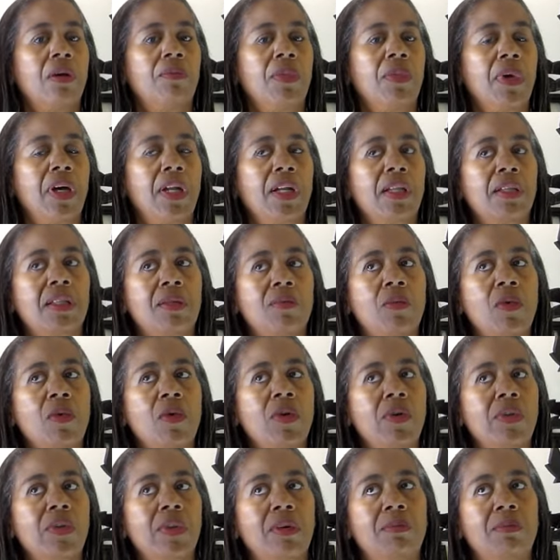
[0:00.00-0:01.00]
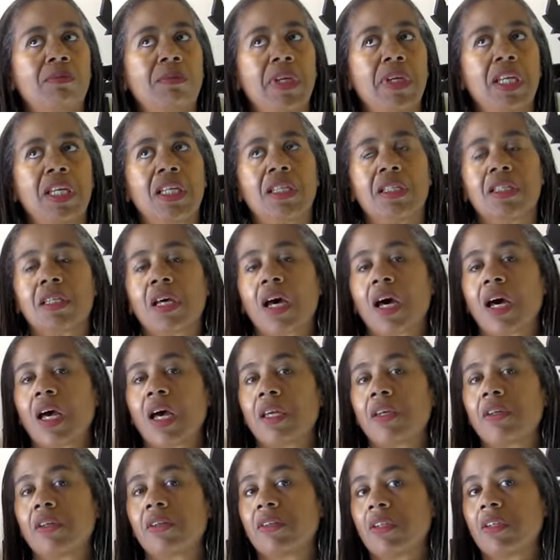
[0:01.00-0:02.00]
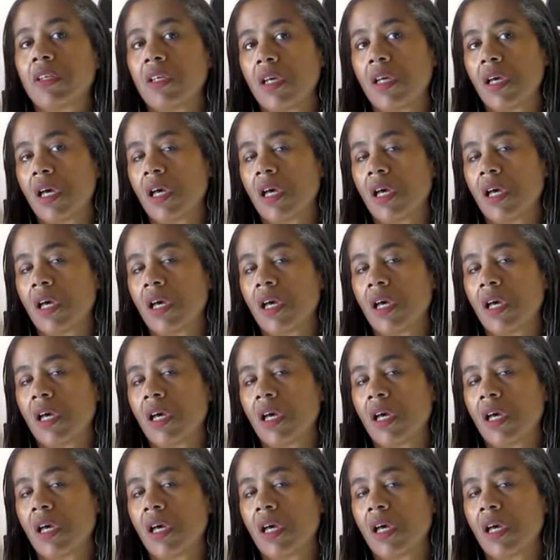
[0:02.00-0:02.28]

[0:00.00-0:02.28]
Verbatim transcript: but it's more than being tired.